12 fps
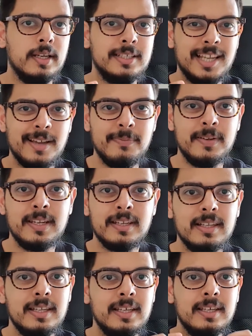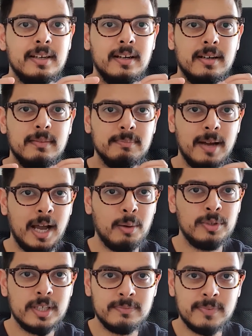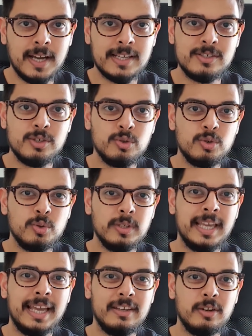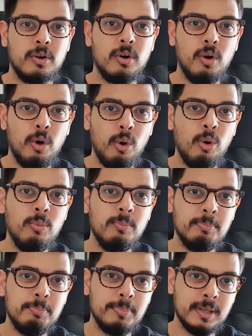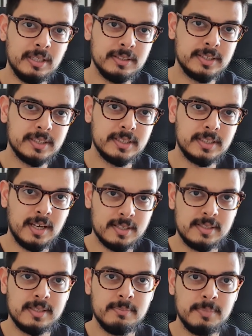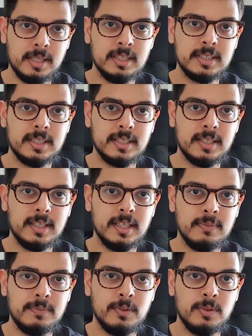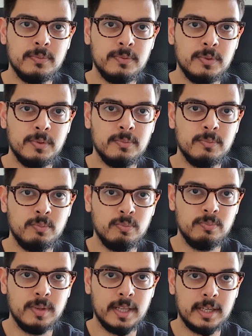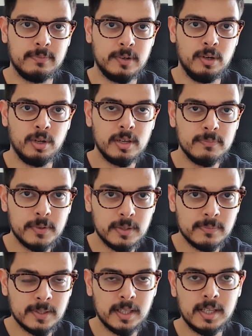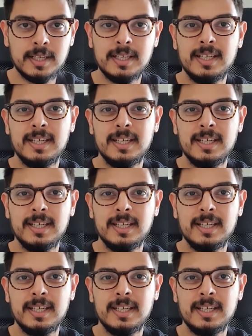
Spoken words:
definitely I would advise you to get your home built, custom built. If you're looking for a villa,